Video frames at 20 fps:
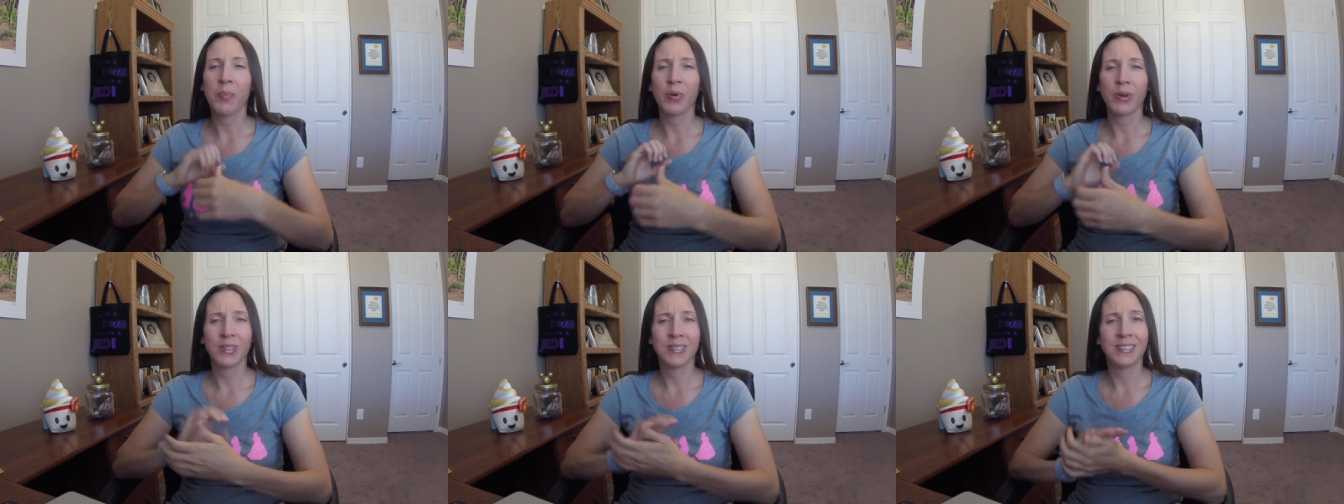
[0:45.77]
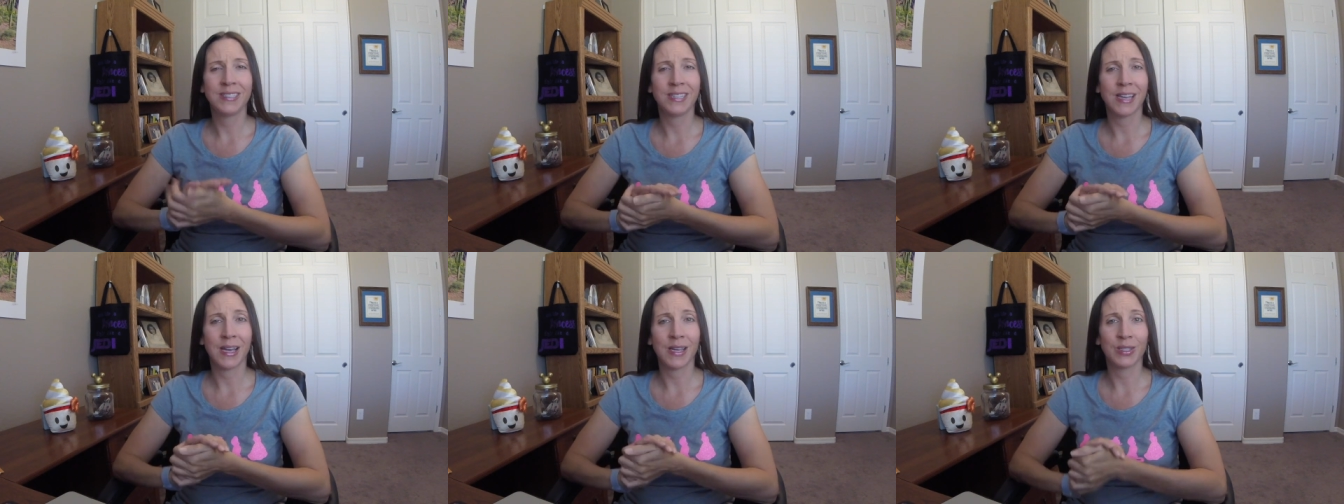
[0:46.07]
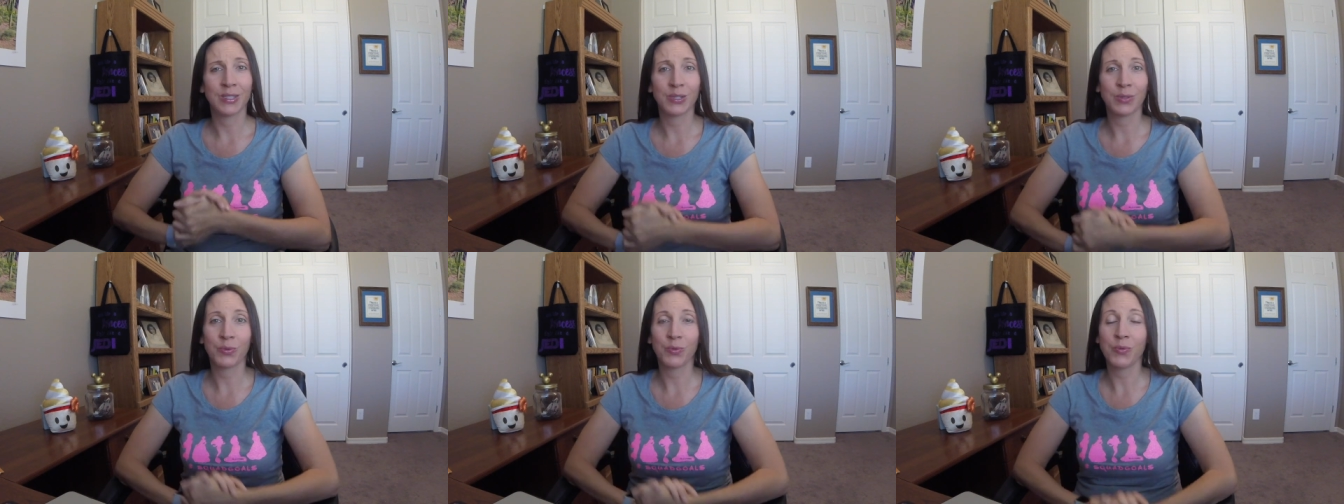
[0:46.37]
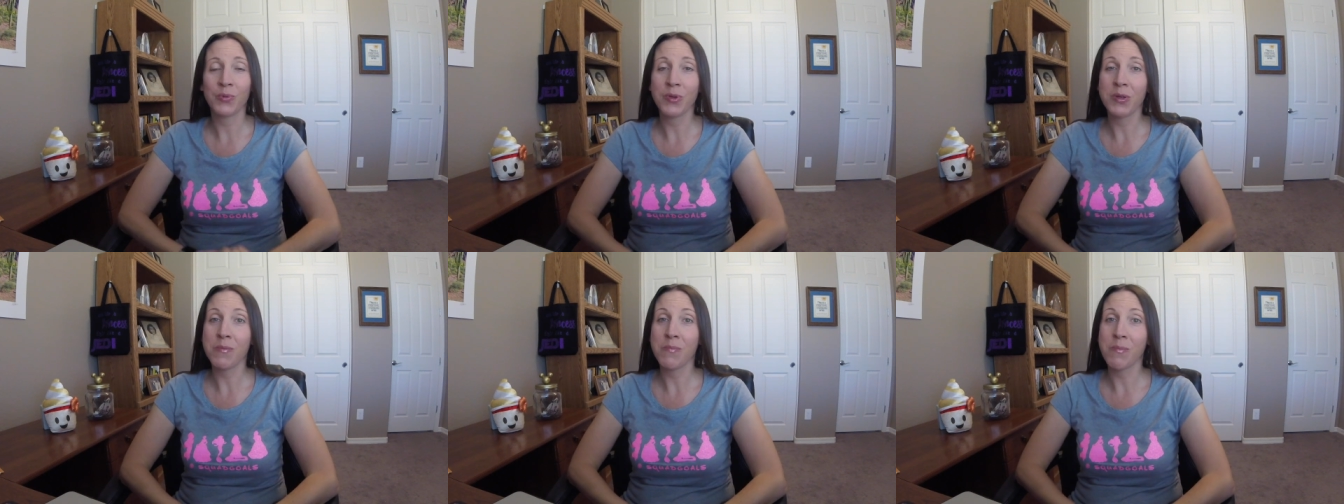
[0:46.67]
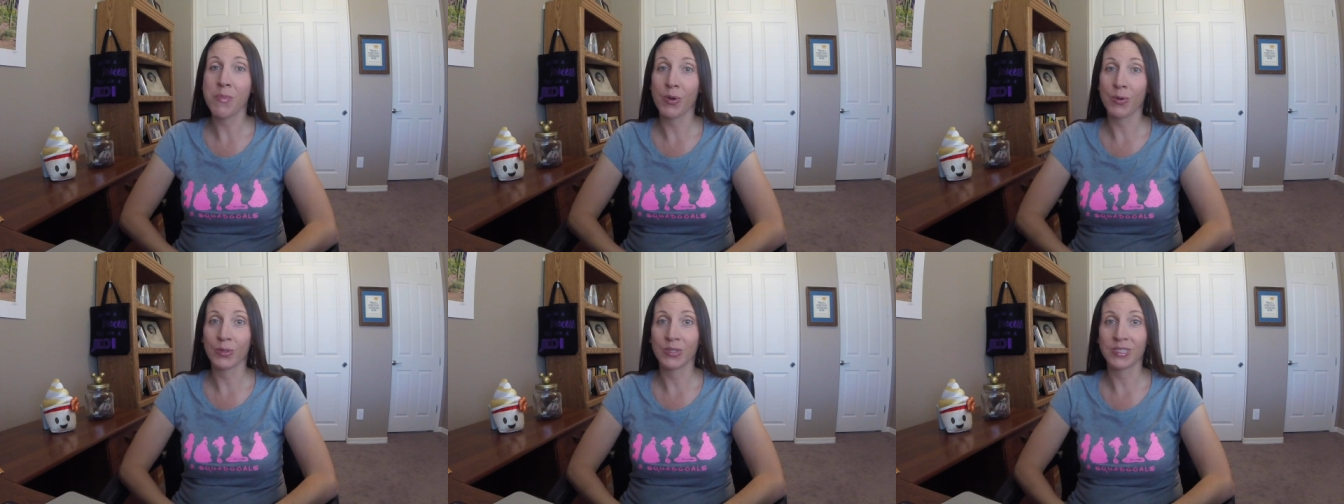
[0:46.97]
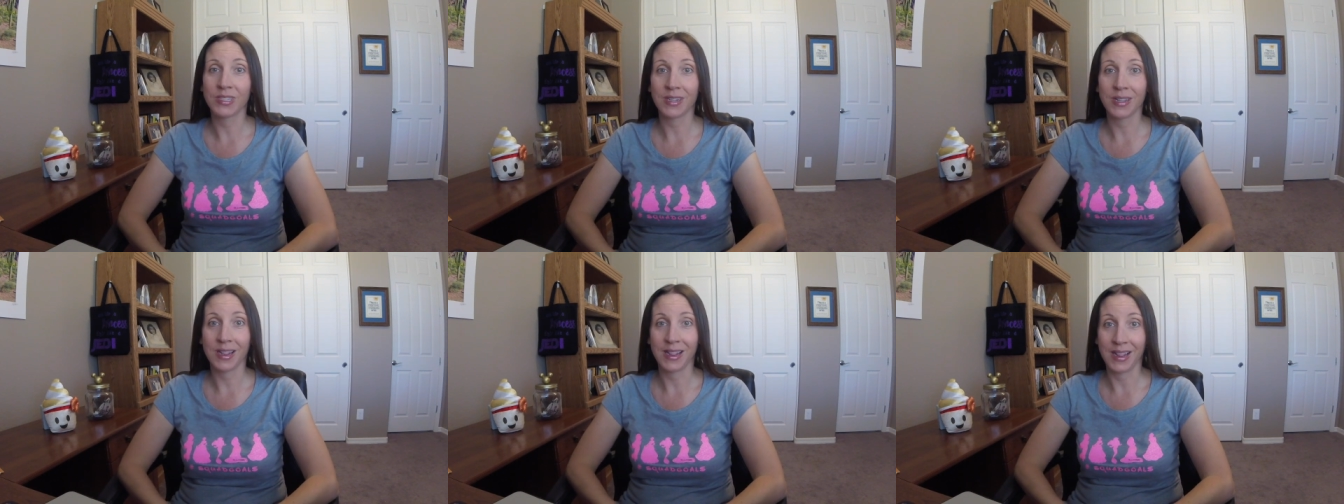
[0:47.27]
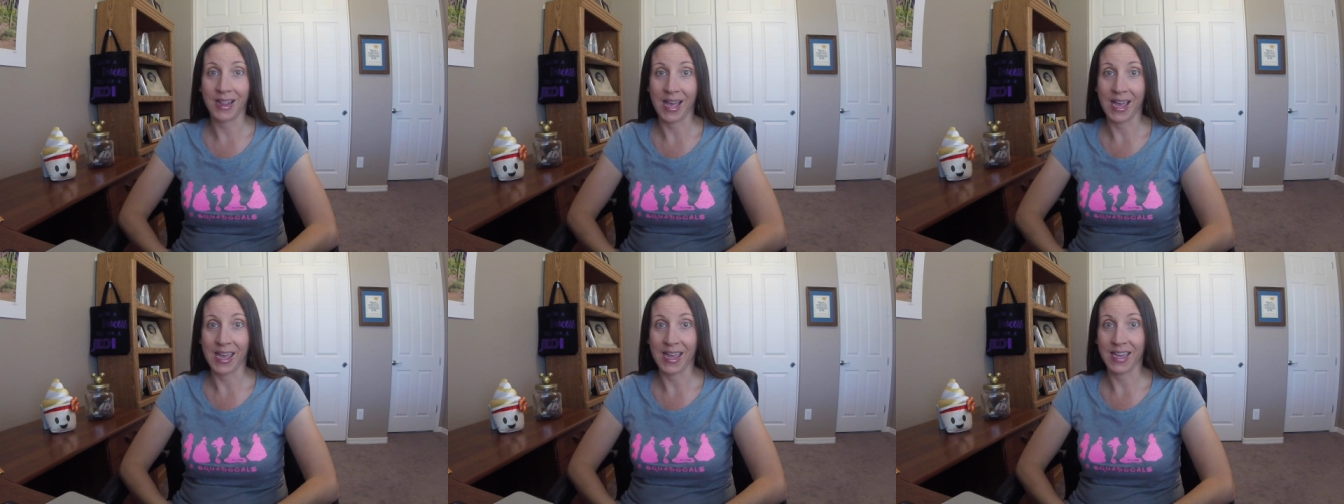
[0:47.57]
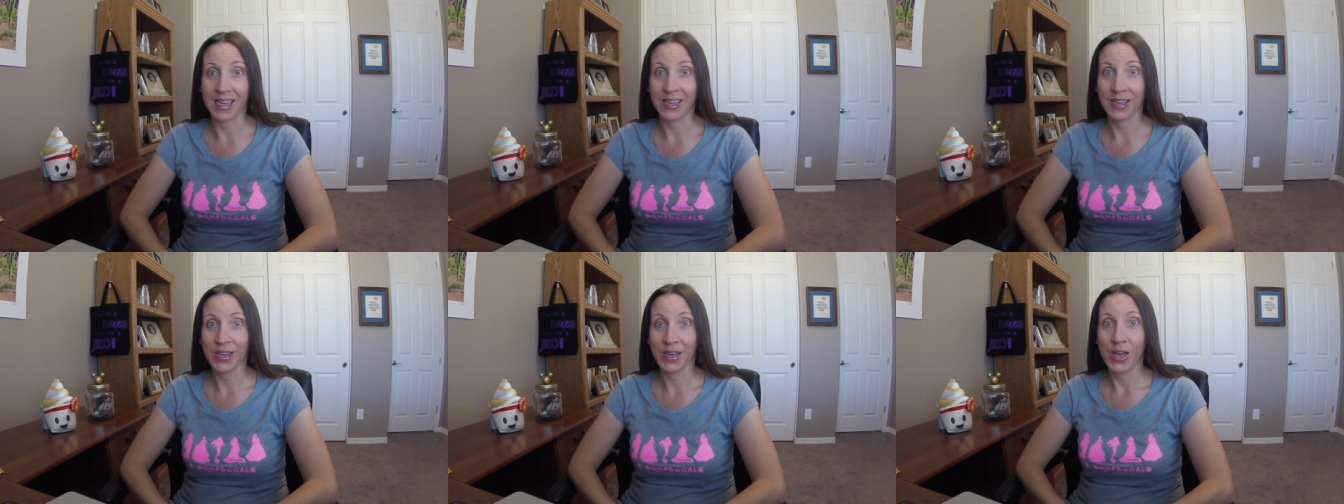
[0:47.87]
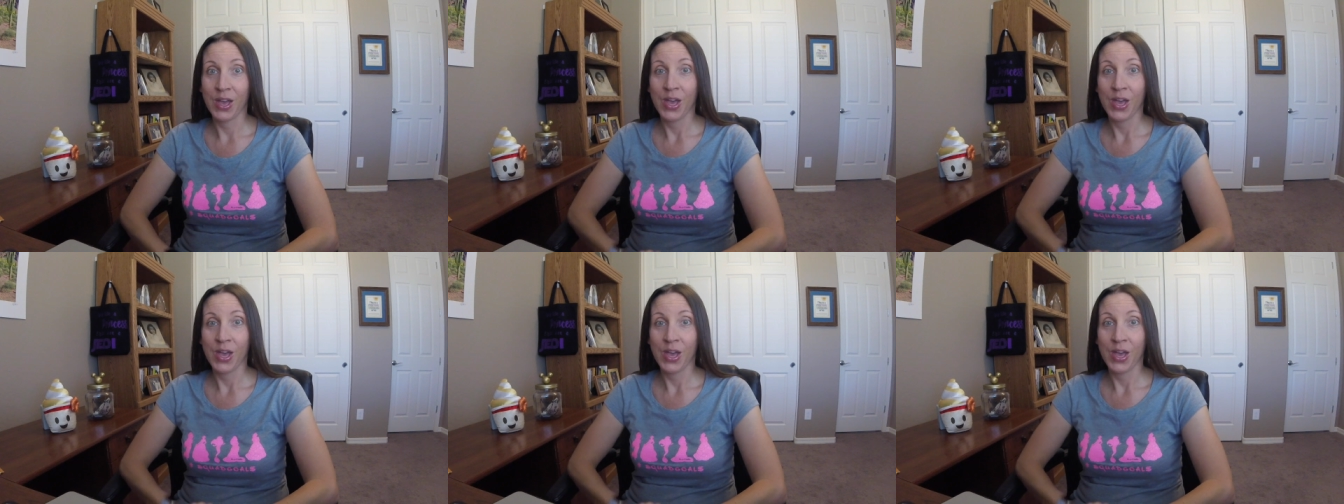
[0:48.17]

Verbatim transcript: princess we're most like.